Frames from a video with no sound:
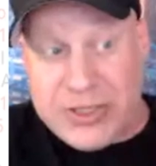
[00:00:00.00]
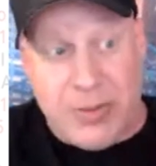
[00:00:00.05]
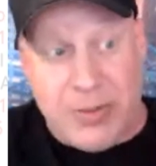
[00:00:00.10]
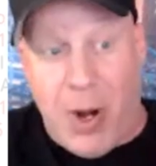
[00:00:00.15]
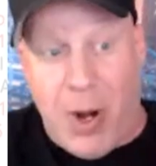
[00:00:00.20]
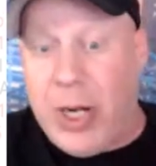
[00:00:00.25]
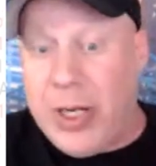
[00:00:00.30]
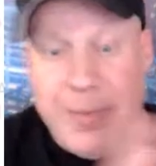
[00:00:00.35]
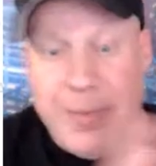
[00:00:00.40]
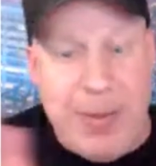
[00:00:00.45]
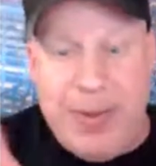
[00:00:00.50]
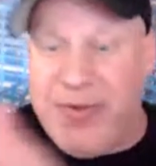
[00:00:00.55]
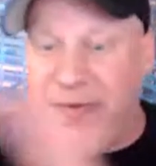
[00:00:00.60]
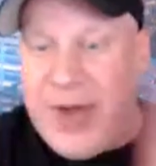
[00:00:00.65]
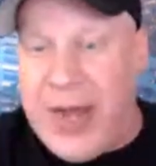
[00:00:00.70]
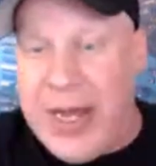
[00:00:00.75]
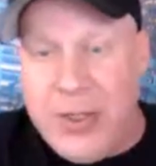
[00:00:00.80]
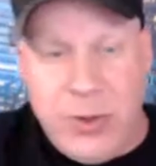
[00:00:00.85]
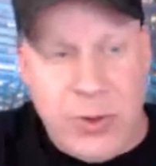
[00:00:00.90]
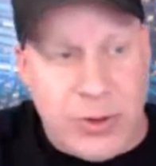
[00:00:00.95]
market, maybe
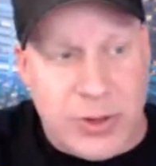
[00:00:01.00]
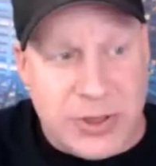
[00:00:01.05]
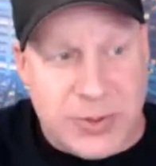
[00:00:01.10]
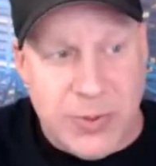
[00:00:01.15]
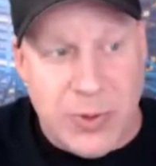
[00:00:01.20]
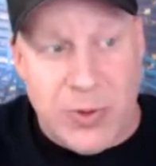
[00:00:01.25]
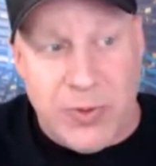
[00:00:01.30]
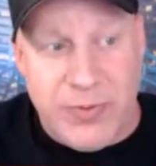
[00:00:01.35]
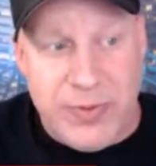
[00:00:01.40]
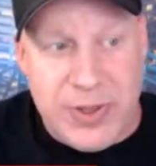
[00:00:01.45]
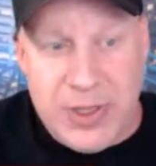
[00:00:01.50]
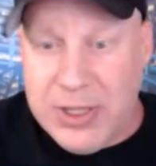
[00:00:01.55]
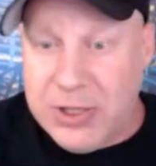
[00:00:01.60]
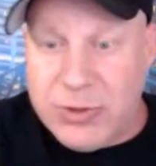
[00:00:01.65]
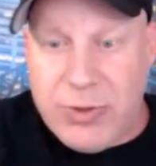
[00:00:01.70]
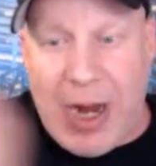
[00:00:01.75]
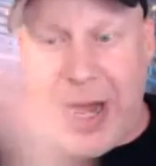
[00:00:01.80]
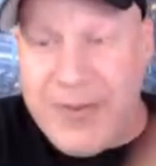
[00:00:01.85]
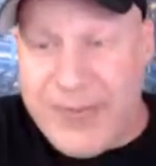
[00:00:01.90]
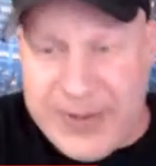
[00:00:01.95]
FanDuel has moved,
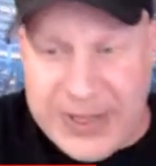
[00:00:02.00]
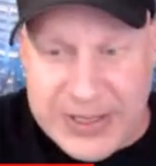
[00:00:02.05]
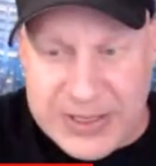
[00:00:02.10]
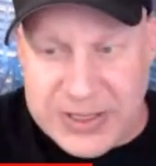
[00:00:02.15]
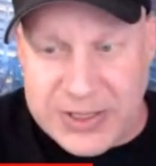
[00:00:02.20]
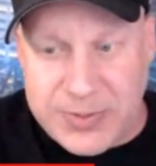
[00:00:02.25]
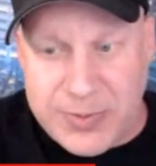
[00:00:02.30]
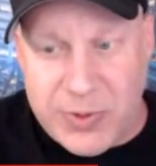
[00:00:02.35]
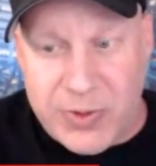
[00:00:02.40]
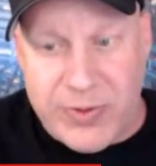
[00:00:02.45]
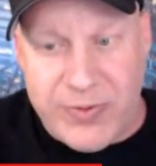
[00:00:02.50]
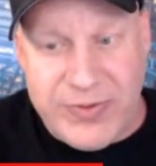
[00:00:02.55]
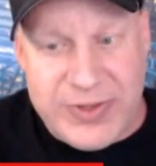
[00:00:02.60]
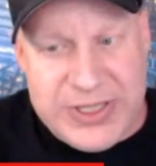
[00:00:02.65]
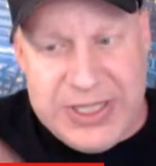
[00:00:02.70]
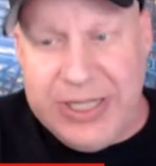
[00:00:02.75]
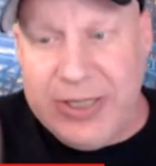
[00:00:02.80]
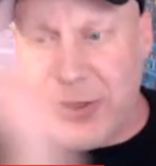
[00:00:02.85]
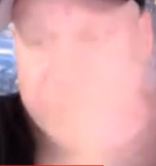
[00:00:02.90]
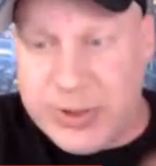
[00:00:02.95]
DraftKings has moved,
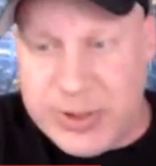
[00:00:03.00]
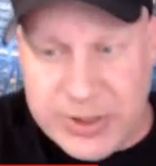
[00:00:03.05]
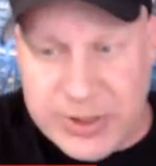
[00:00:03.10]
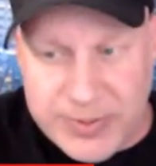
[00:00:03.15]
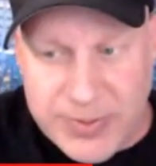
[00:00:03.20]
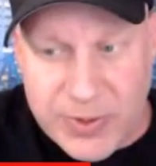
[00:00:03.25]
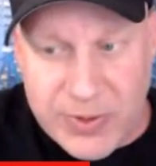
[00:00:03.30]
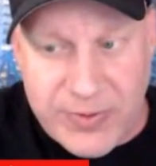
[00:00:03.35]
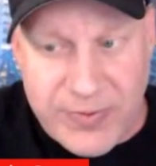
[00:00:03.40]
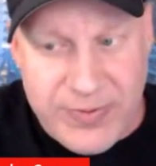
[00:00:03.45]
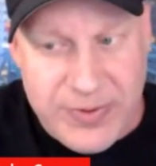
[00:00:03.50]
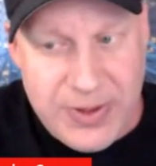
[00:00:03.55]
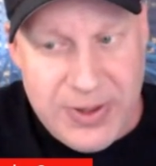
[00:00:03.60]
Caesars has moved.